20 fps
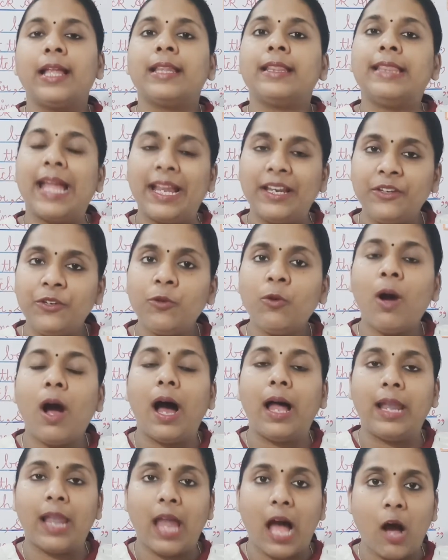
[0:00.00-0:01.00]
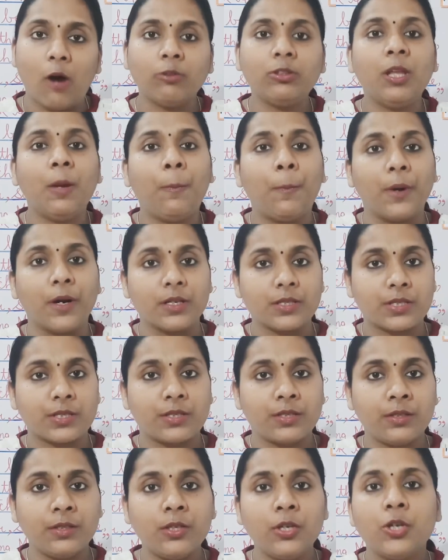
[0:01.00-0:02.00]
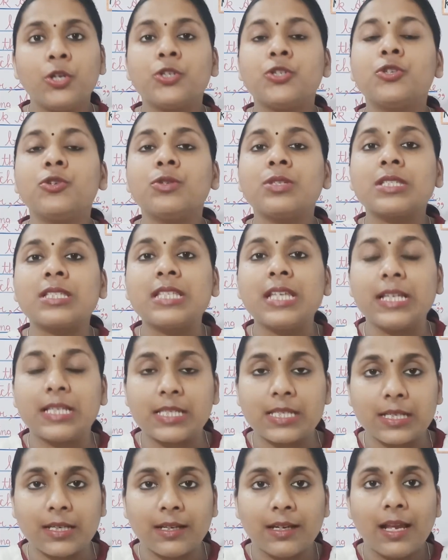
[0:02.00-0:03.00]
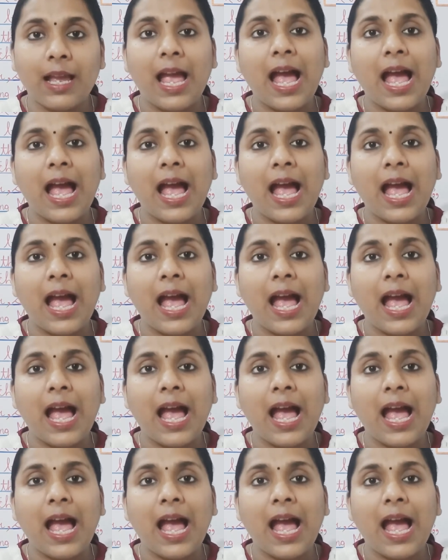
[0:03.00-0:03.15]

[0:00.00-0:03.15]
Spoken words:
Then you allow the person to sit